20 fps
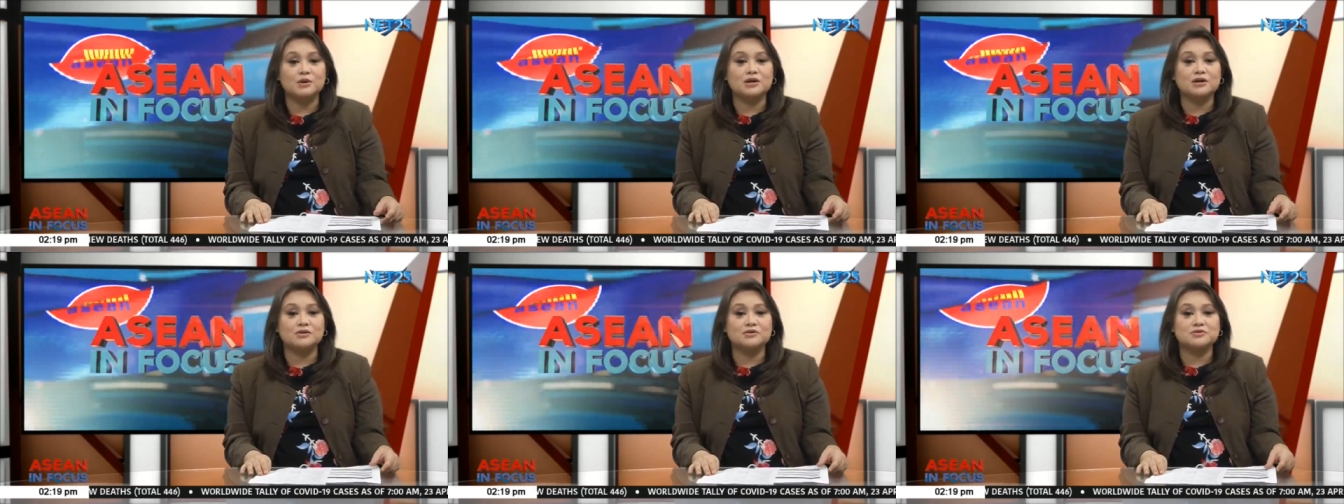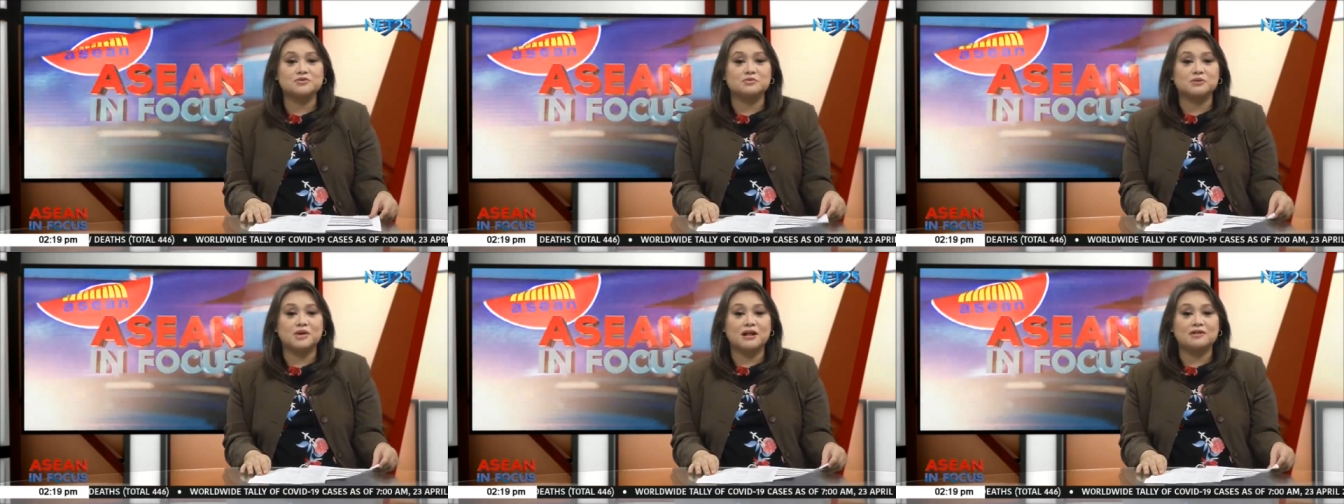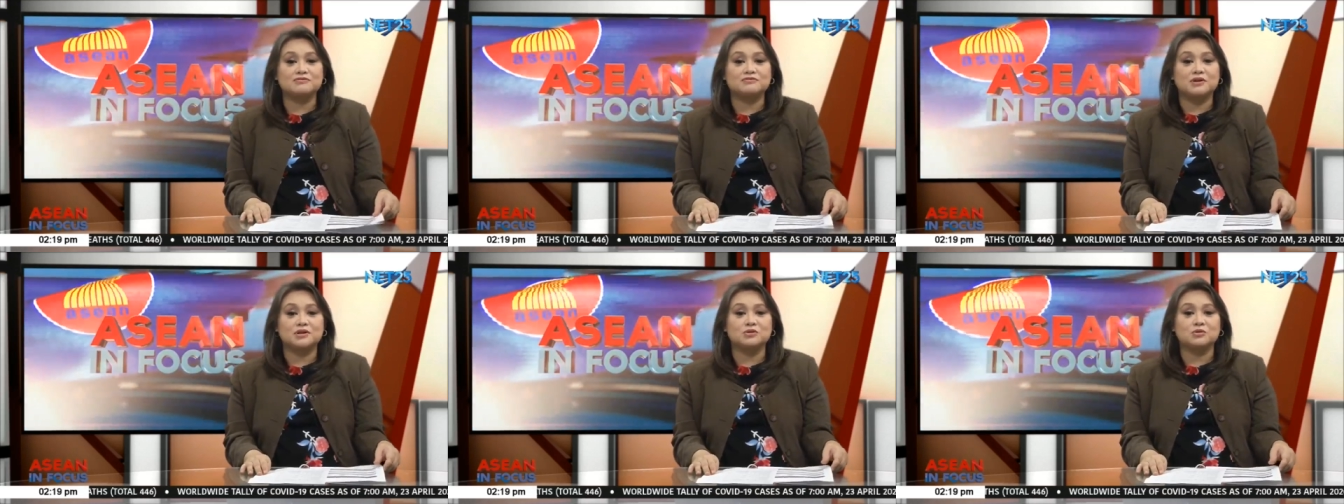Here's
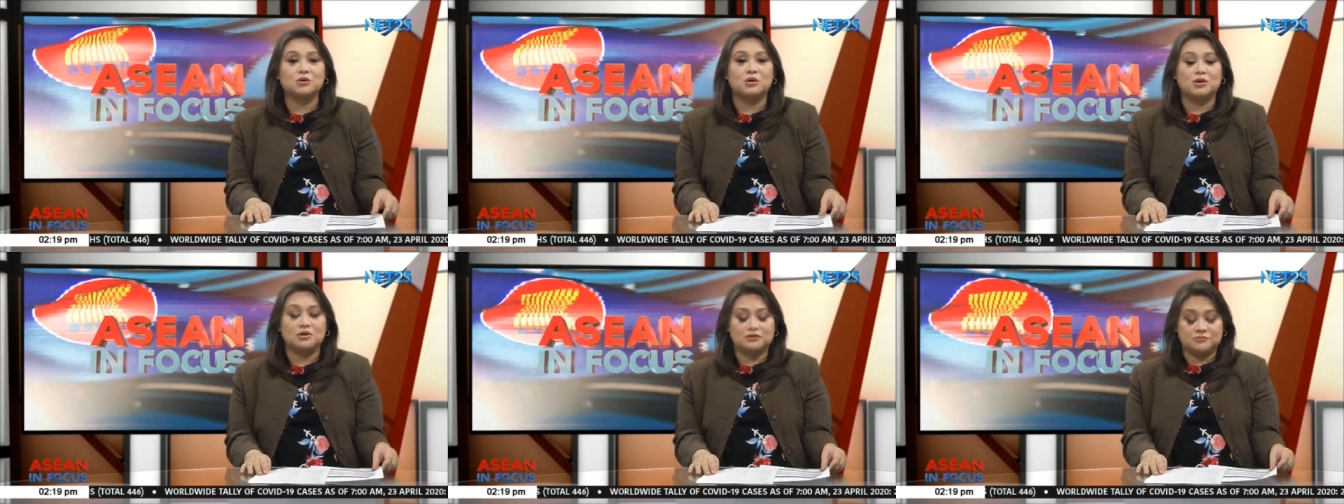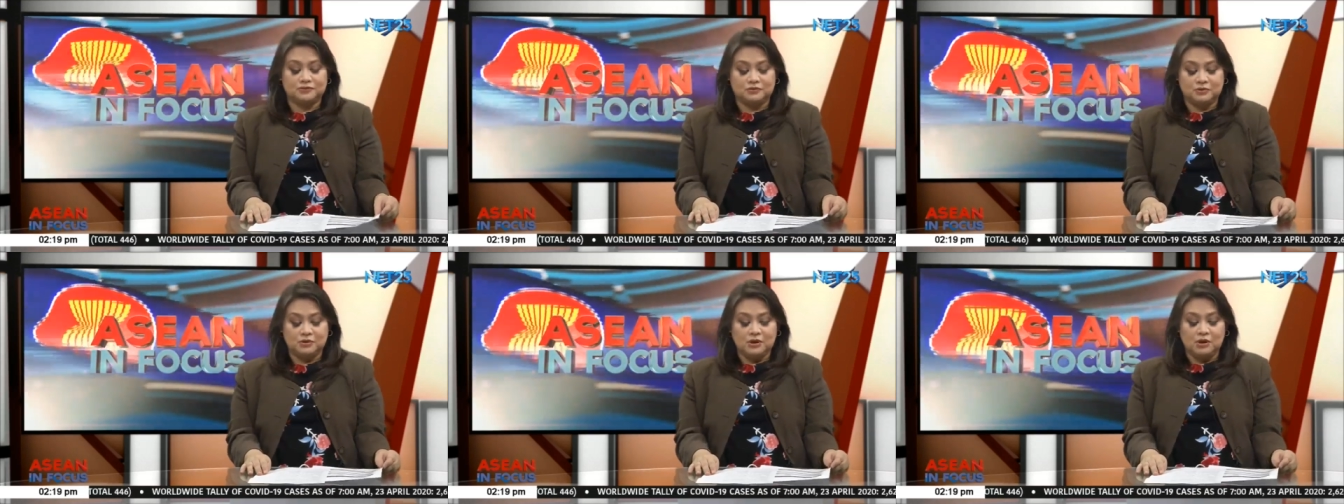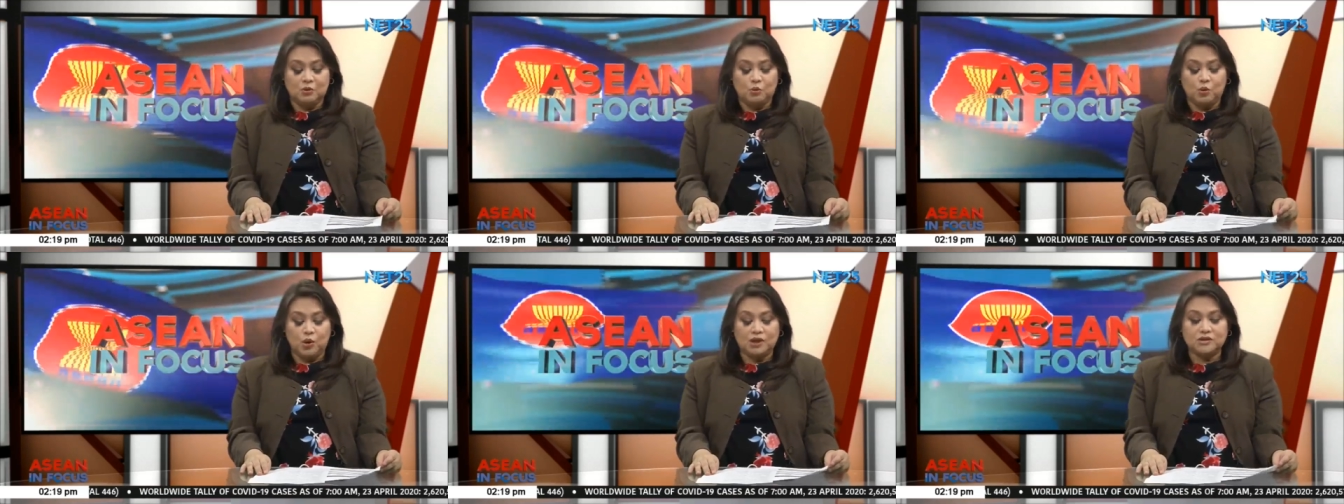Ralph Wandolph
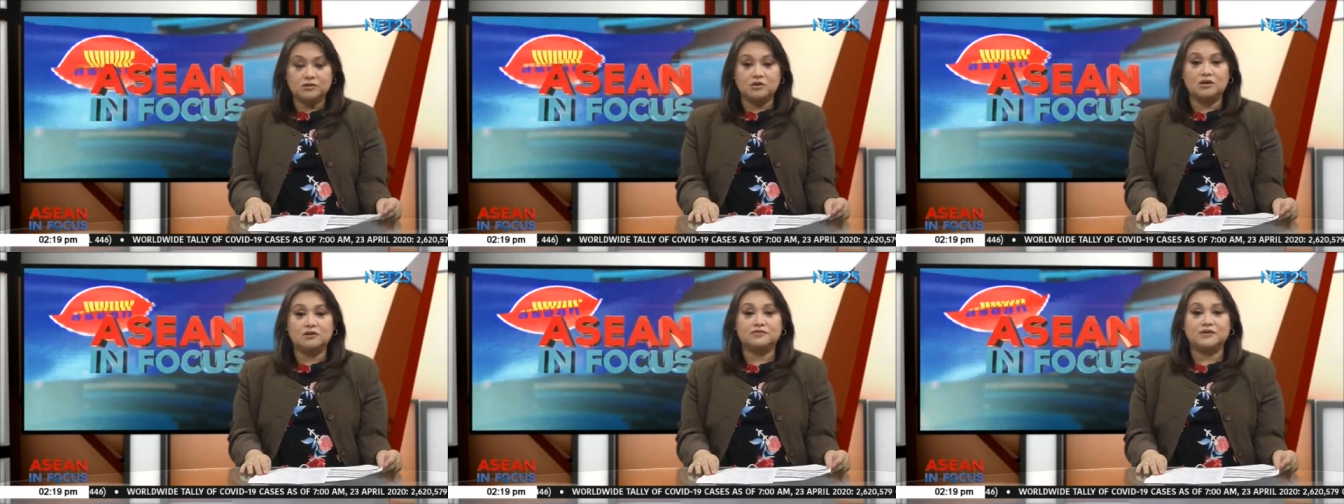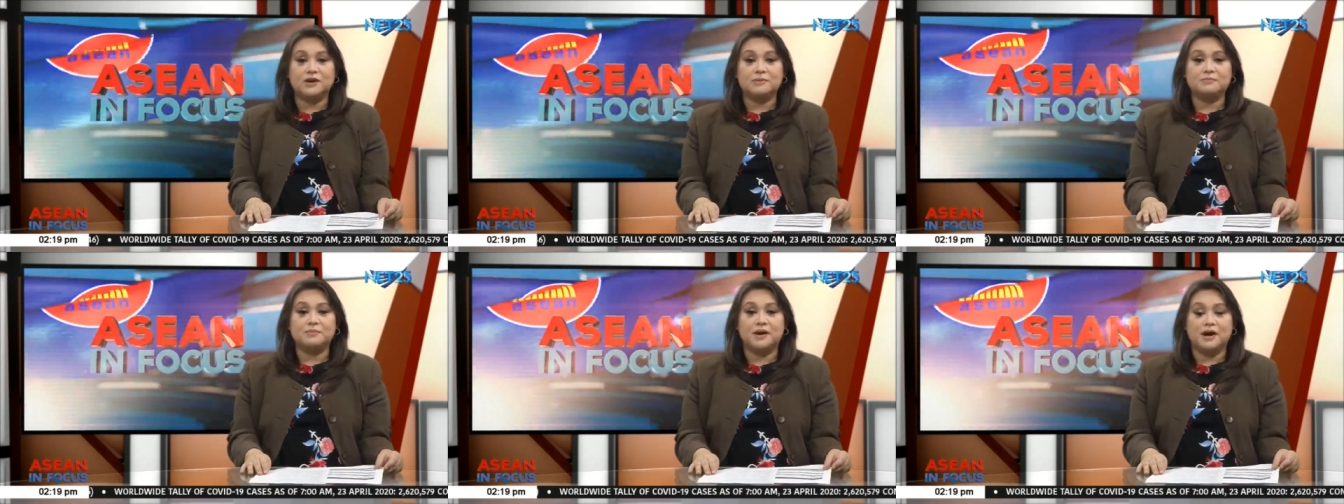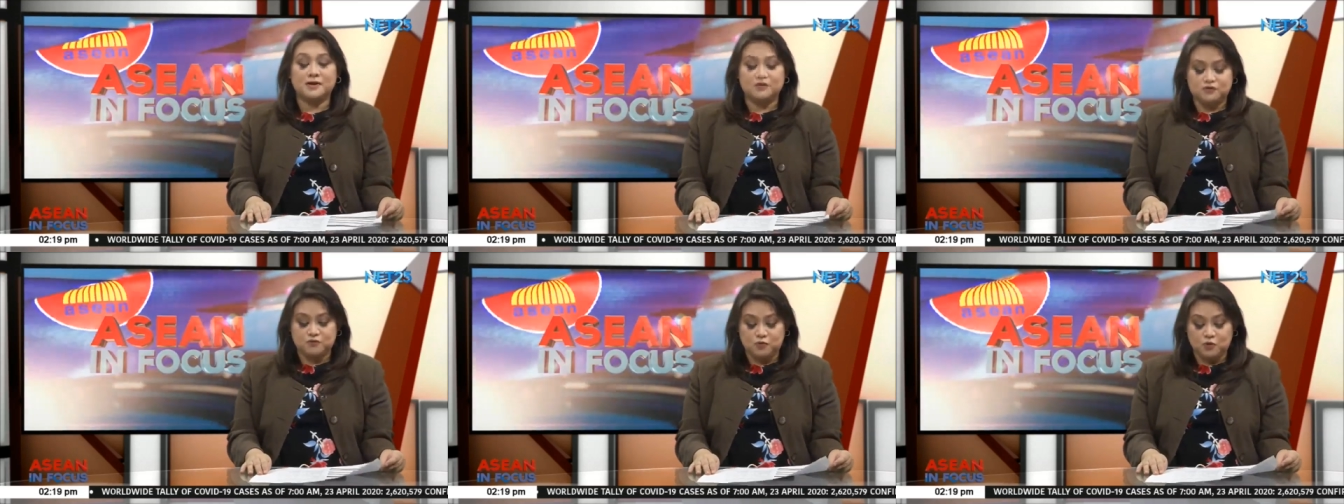
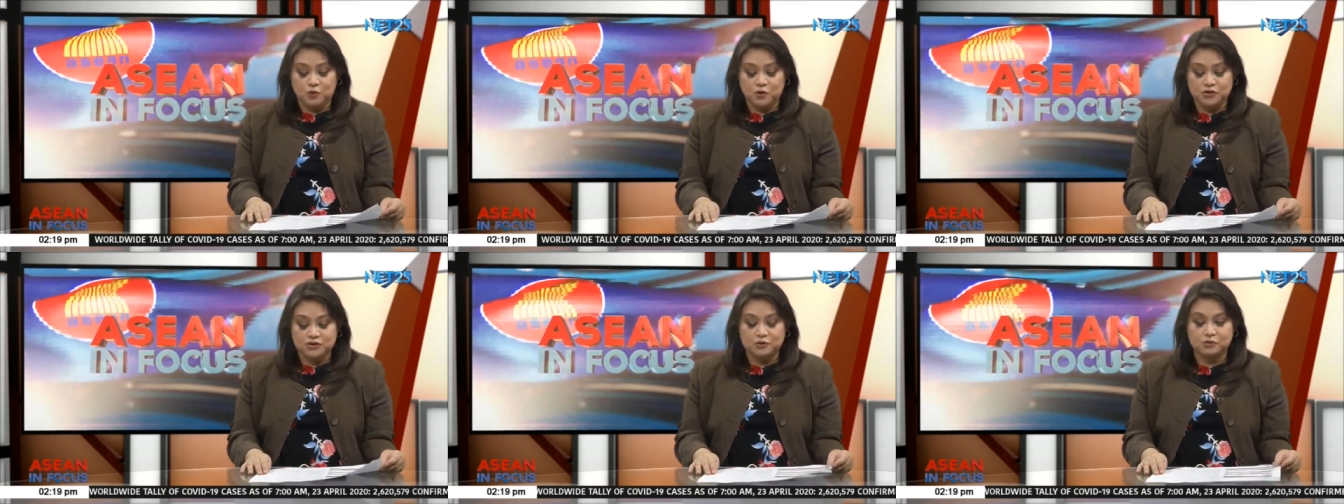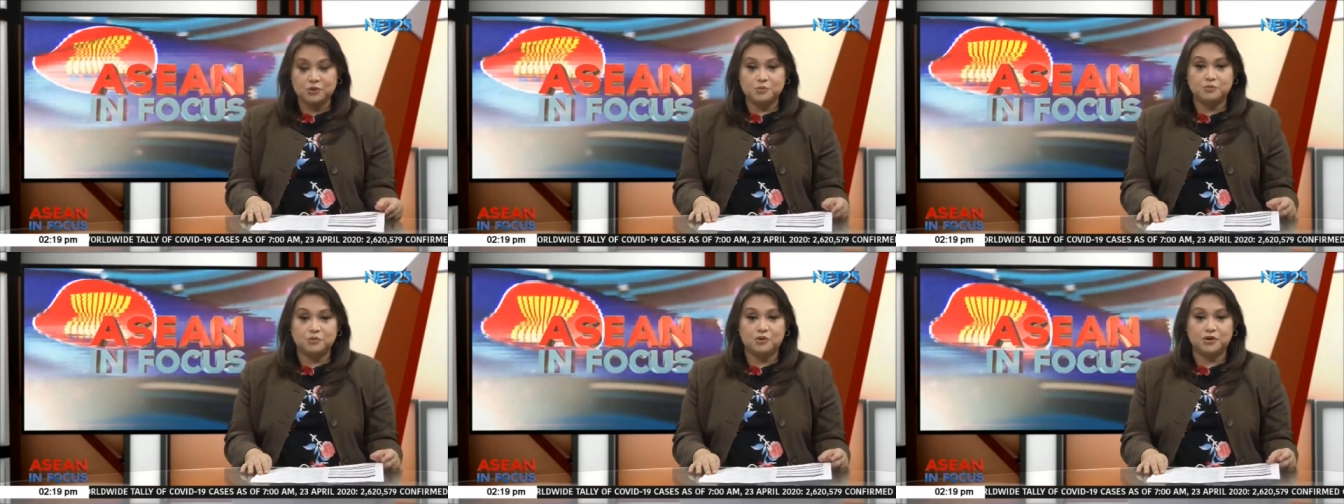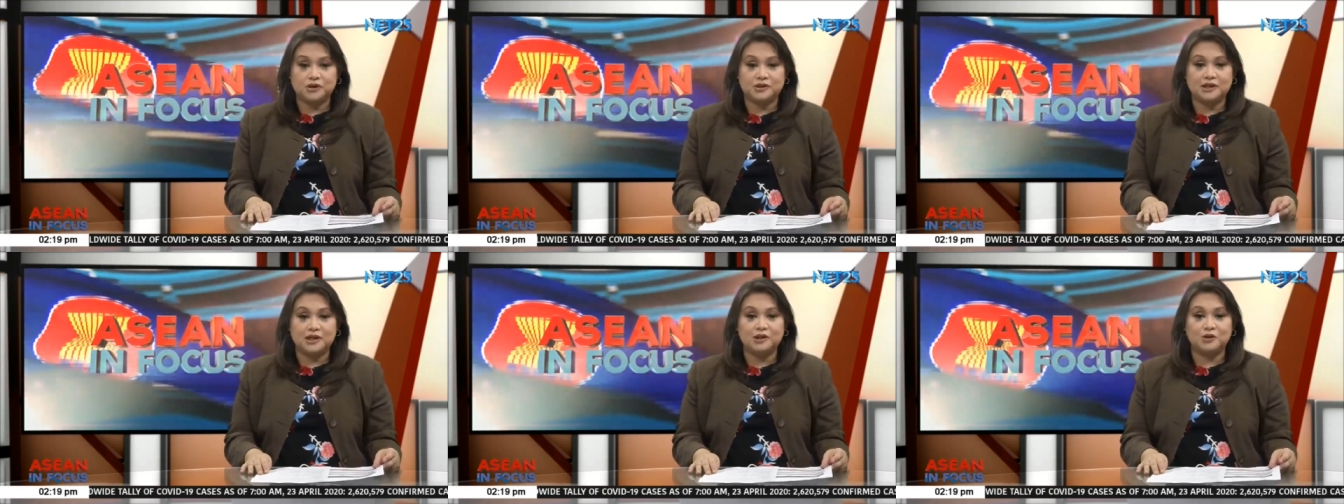M5 for the
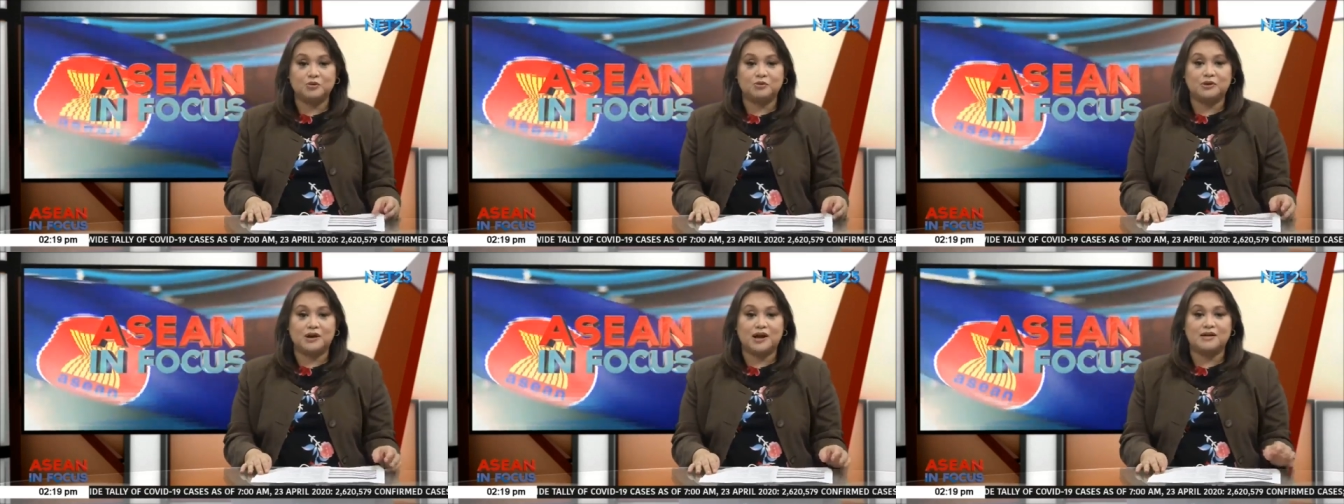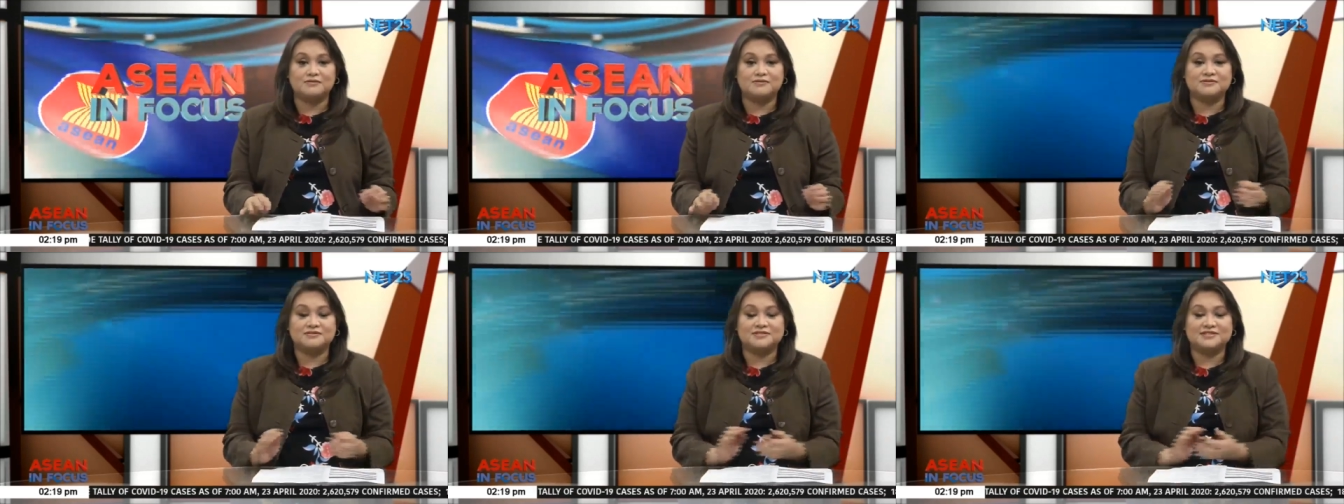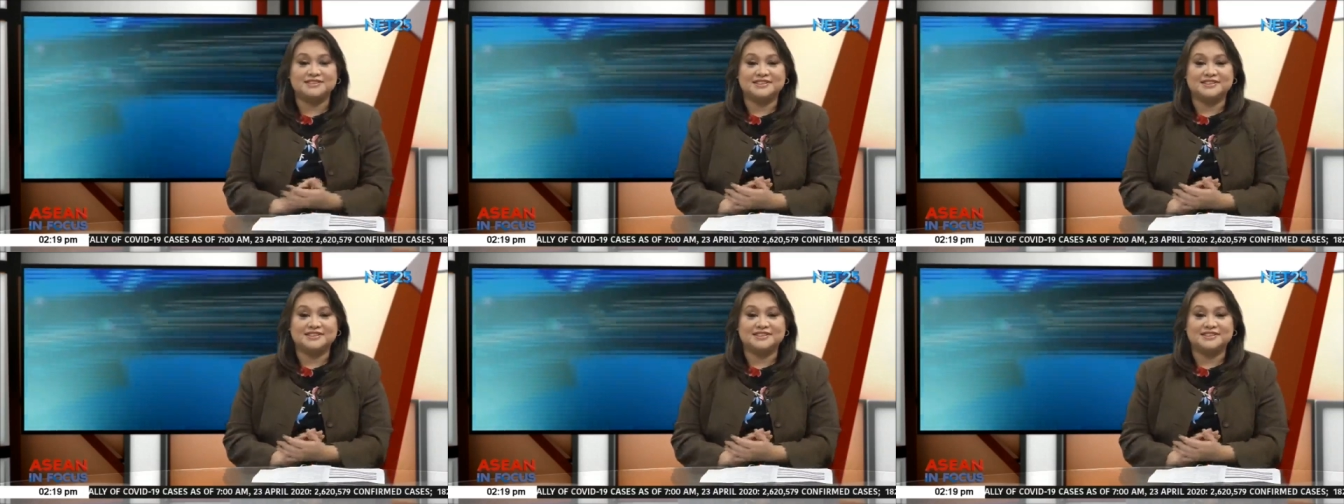report. Hello, Ralph.